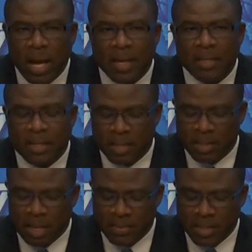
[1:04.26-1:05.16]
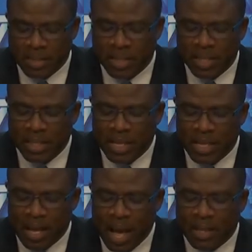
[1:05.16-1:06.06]
as
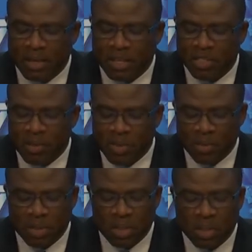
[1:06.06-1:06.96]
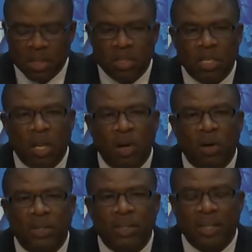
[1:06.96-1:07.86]
devastating and contribute to the
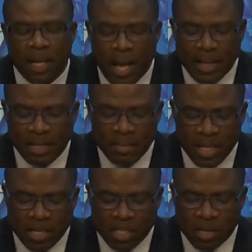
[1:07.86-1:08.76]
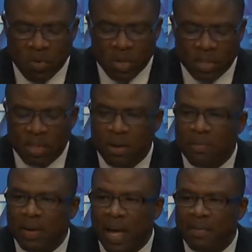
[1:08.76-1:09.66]
loss and diminished quality
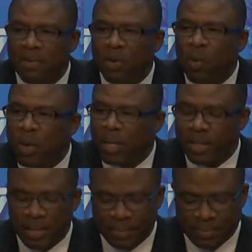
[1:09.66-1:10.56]
of life locally.